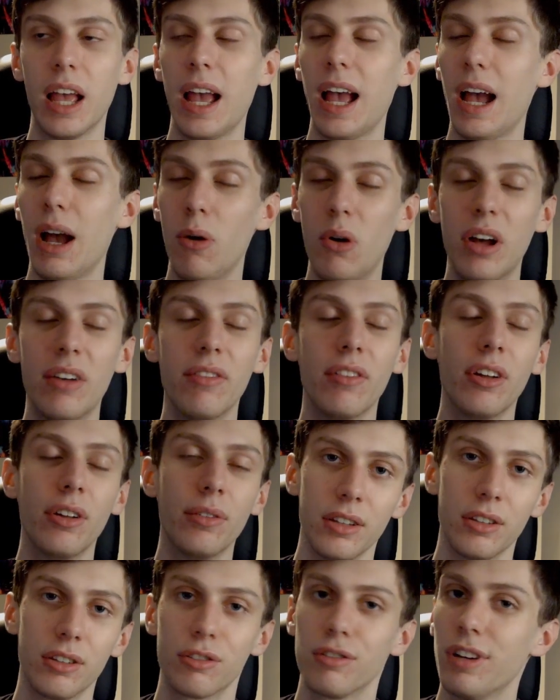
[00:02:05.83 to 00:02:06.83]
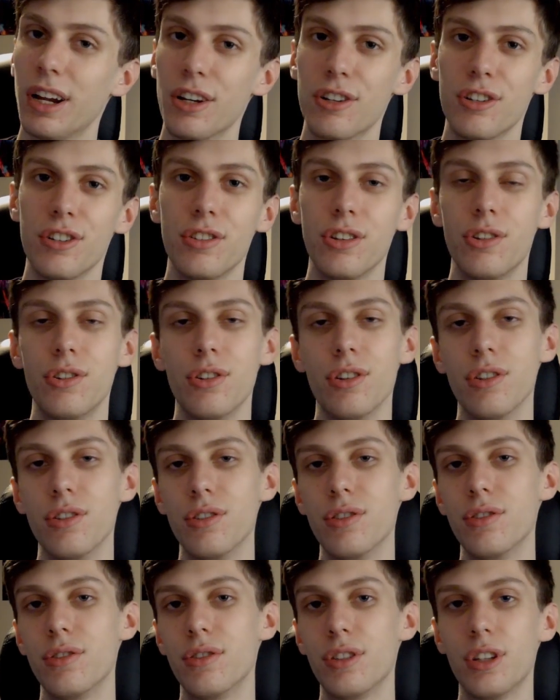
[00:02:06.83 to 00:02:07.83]
However, the crashes are just
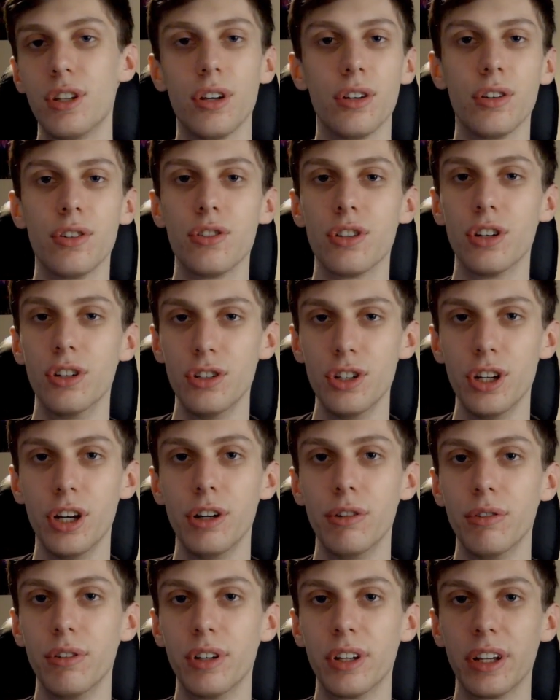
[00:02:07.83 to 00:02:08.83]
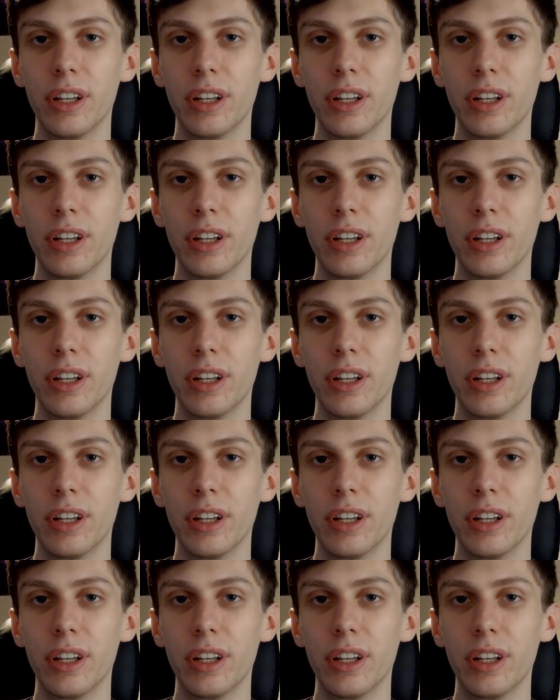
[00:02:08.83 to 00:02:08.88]
such a joke.